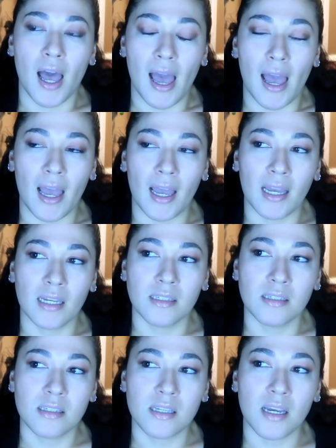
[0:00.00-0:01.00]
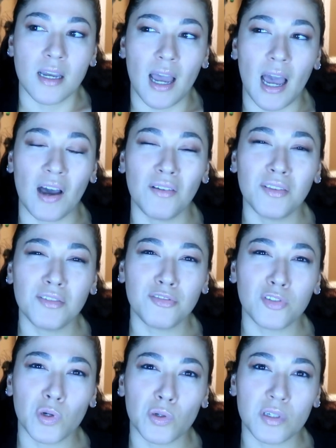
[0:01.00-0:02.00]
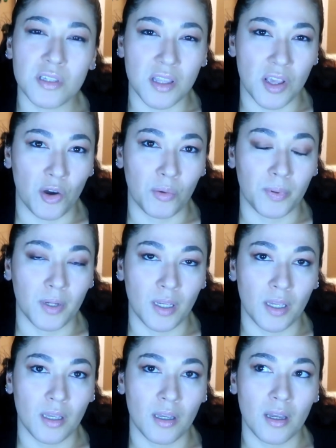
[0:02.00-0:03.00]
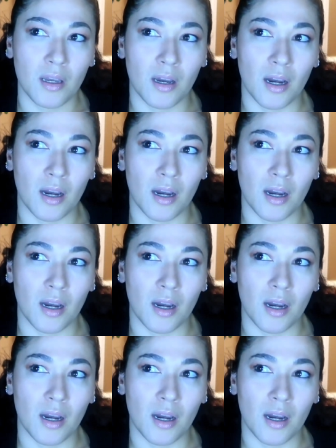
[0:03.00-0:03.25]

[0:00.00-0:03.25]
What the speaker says: And of the florals in the opening,